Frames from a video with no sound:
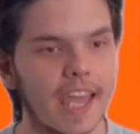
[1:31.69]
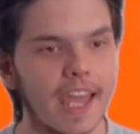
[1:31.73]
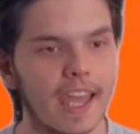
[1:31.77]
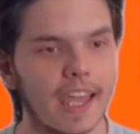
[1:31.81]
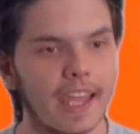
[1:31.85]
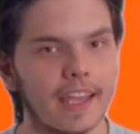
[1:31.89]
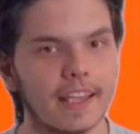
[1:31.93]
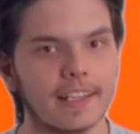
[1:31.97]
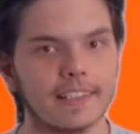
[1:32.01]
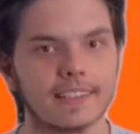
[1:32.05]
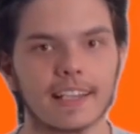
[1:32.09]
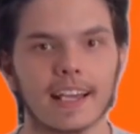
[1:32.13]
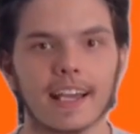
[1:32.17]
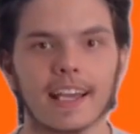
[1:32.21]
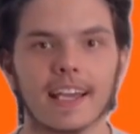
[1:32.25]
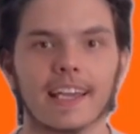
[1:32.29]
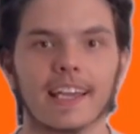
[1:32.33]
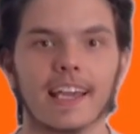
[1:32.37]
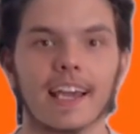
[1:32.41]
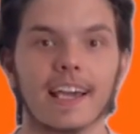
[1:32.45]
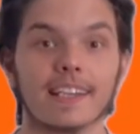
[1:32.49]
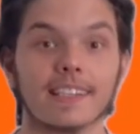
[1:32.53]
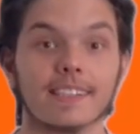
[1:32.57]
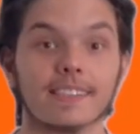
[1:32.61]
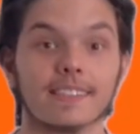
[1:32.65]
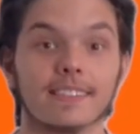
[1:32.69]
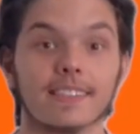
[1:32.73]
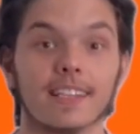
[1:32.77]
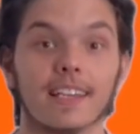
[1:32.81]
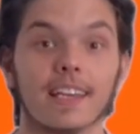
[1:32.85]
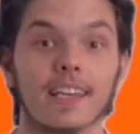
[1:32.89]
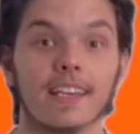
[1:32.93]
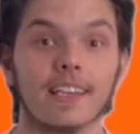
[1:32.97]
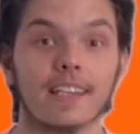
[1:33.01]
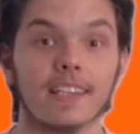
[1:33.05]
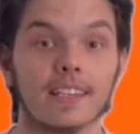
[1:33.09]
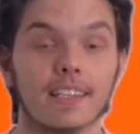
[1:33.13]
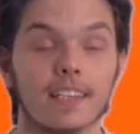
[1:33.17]
And I gotta
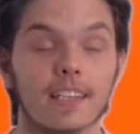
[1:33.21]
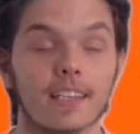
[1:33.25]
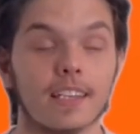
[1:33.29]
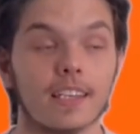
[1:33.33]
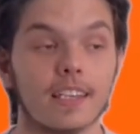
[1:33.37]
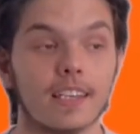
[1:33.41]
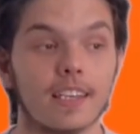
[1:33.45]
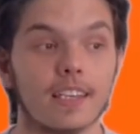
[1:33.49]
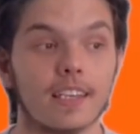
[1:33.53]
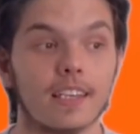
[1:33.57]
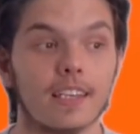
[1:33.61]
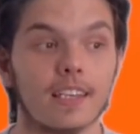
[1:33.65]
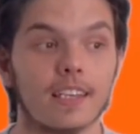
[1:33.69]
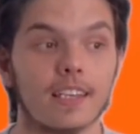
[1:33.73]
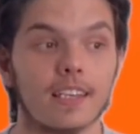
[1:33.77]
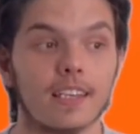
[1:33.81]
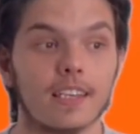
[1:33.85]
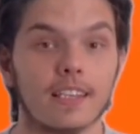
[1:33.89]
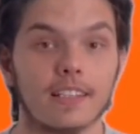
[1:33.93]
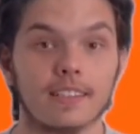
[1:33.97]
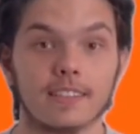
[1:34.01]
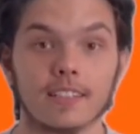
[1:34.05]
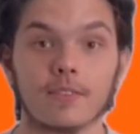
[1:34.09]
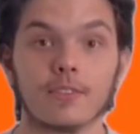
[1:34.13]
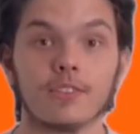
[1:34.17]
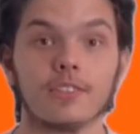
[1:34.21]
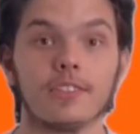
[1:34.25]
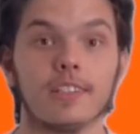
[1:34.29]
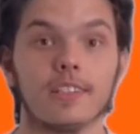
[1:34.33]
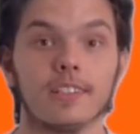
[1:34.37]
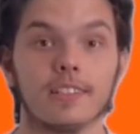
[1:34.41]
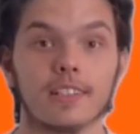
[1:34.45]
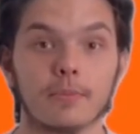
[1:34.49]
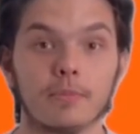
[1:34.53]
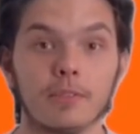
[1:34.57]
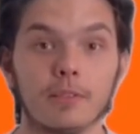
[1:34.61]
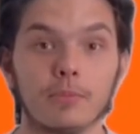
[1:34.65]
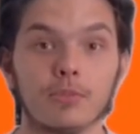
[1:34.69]
say, it's everything
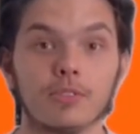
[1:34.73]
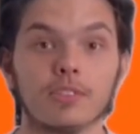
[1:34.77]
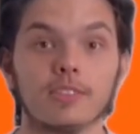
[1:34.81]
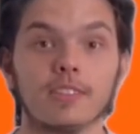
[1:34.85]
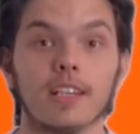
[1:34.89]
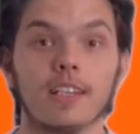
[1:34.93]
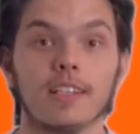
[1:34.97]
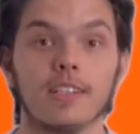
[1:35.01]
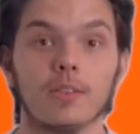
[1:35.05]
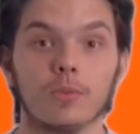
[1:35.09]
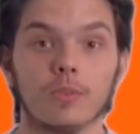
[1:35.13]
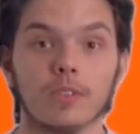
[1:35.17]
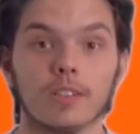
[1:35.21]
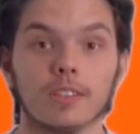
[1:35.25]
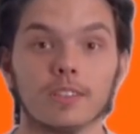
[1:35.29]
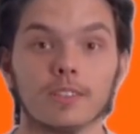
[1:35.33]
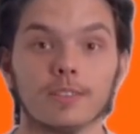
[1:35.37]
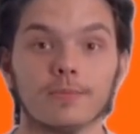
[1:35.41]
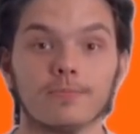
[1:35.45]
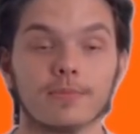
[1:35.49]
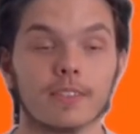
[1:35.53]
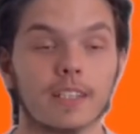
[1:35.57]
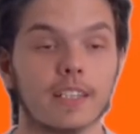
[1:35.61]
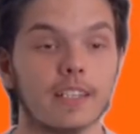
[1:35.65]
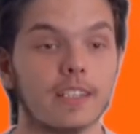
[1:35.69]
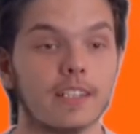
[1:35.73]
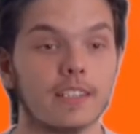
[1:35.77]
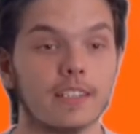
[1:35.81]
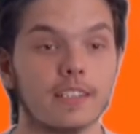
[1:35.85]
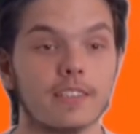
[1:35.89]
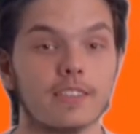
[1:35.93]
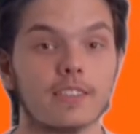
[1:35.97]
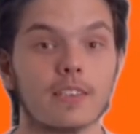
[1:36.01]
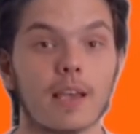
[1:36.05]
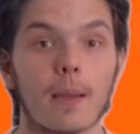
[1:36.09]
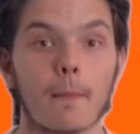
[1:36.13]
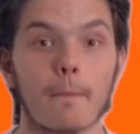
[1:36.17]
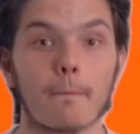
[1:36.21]
that people said it was. It
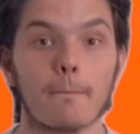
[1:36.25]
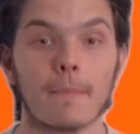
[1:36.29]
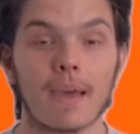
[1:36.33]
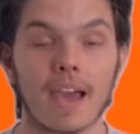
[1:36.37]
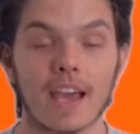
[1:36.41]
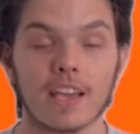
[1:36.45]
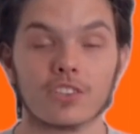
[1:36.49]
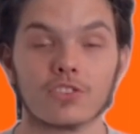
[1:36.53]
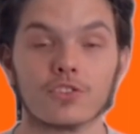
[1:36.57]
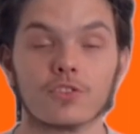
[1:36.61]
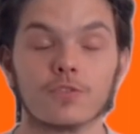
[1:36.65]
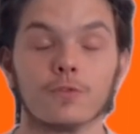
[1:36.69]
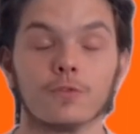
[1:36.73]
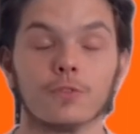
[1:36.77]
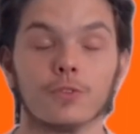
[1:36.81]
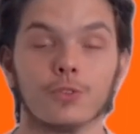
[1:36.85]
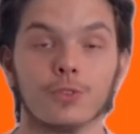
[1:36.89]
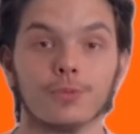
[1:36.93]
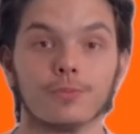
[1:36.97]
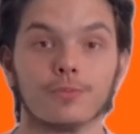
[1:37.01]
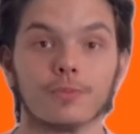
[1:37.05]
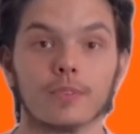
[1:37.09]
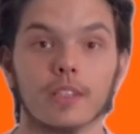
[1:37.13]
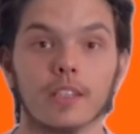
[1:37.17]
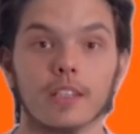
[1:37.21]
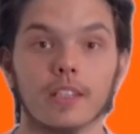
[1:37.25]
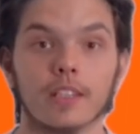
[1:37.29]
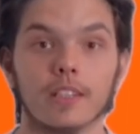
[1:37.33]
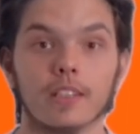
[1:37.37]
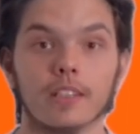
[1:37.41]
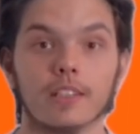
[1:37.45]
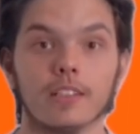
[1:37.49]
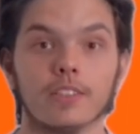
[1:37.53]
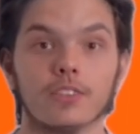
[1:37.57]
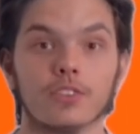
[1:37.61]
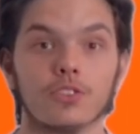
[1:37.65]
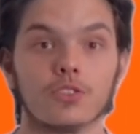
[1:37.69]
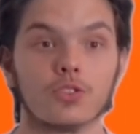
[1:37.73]
is masterful. It
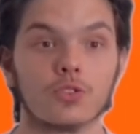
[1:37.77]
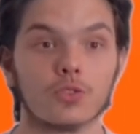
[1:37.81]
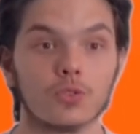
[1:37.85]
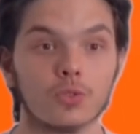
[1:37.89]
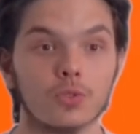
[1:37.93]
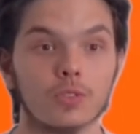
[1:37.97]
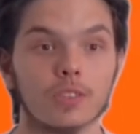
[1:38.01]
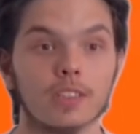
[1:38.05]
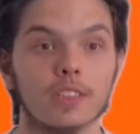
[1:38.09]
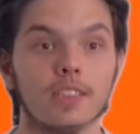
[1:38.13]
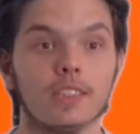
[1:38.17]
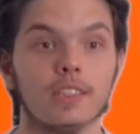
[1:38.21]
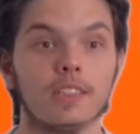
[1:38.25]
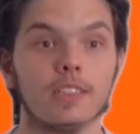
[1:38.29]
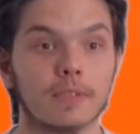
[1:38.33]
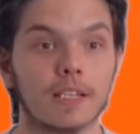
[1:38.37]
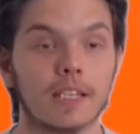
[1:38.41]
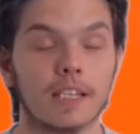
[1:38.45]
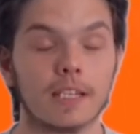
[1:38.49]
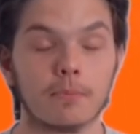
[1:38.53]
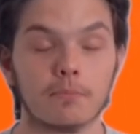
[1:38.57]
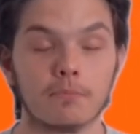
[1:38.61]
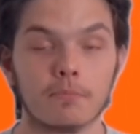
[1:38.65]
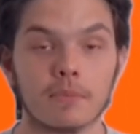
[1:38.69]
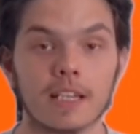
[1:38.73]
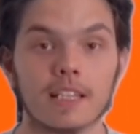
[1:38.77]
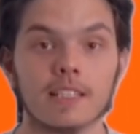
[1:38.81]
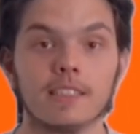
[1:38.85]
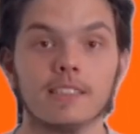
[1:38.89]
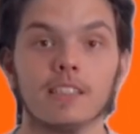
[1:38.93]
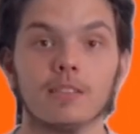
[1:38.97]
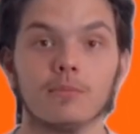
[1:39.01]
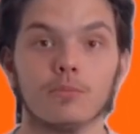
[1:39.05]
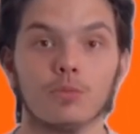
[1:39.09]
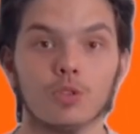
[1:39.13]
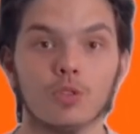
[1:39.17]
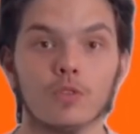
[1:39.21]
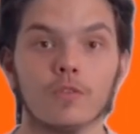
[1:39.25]
is truly an
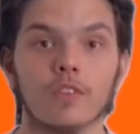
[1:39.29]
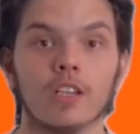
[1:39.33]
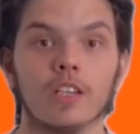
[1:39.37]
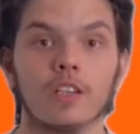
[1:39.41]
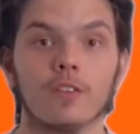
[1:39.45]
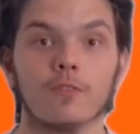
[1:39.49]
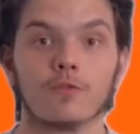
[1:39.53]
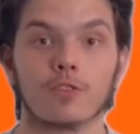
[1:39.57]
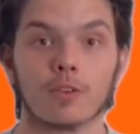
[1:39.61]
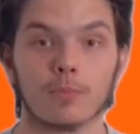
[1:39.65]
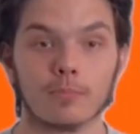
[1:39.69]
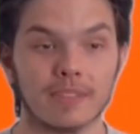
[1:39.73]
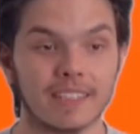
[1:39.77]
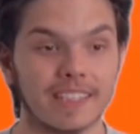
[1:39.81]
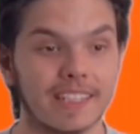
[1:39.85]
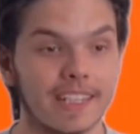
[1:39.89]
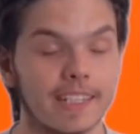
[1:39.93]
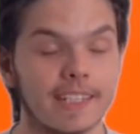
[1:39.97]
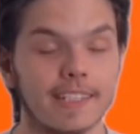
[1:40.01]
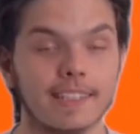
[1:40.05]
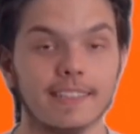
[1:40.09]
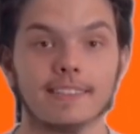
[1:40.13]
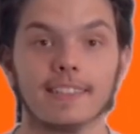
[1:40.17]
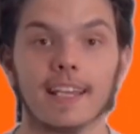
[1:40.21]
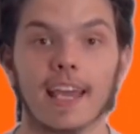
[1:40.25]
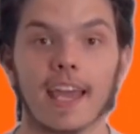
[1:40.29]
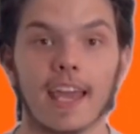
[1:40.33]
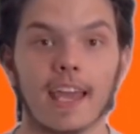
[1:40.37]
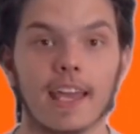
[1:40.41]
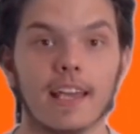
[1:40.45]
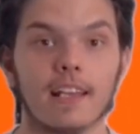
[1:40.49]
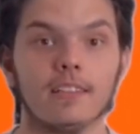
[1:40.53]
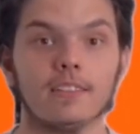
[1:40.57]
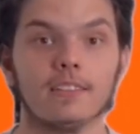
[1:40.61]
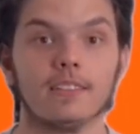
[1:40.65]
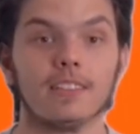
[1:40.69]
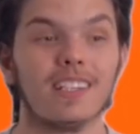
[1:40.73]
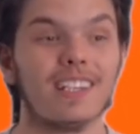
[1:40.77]
amazing movie from beginning to
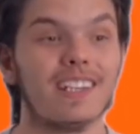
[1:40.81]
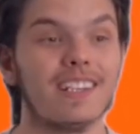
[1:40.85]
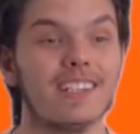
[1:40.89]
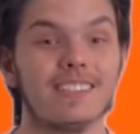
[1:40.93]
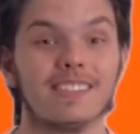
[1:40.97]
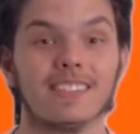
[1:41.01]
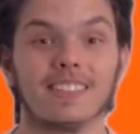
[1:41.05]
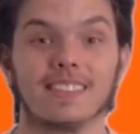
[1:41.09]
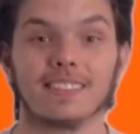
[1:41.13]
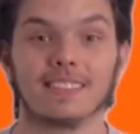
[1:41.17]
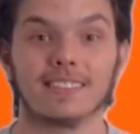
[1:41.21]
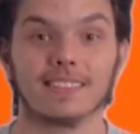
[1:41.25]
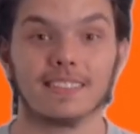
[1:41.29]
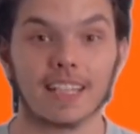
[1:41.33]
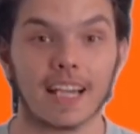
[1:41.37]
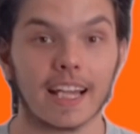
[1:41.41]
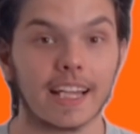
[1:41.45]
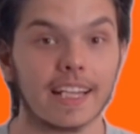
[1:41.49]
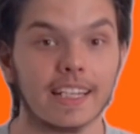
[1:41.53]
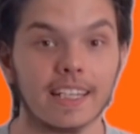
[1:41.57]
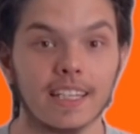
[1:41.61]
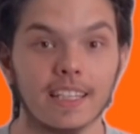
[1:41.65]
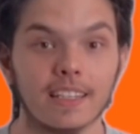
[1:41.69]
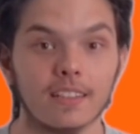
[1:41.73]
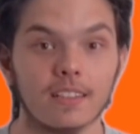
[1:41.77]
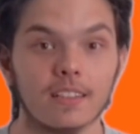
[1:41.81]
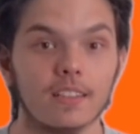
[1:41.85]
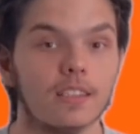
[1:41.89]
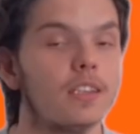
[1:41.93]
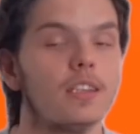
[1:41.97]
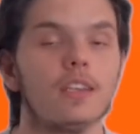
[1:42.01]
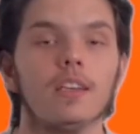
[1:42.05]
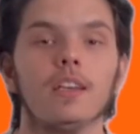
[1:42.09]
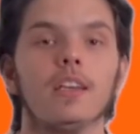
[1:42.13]
end. It is exciting.